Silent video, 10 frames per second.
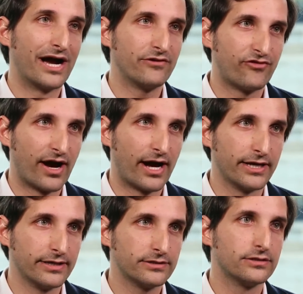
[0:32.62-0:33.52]

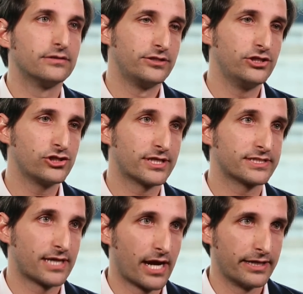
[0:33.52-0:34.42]
Wi-Fi, digital
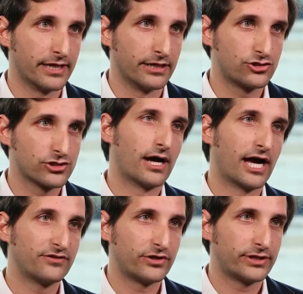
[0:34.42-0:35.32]
signage,
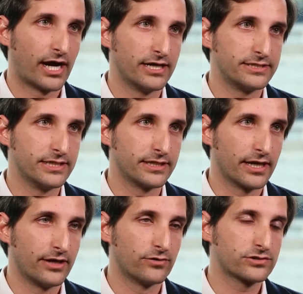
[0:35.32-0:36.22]

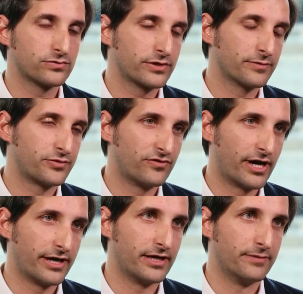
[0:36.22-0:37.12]
advertising, and also we can
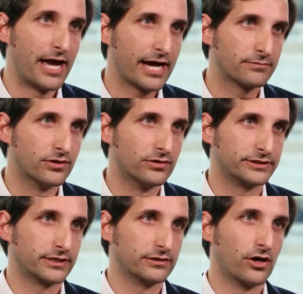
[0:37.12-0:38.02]
provide a
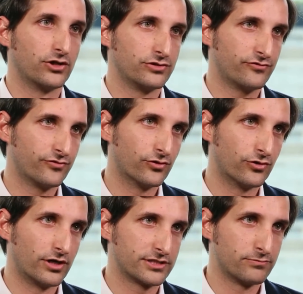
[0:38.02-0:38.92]
backbone technology
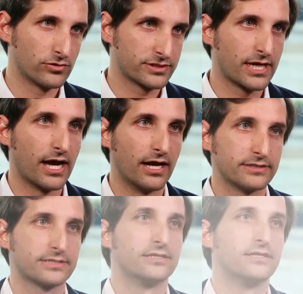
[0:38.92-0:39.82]
for uh, small
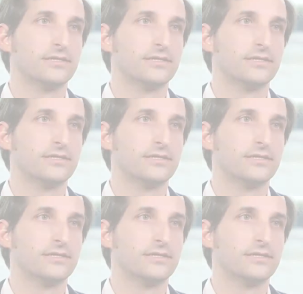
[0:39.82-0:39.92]
cells.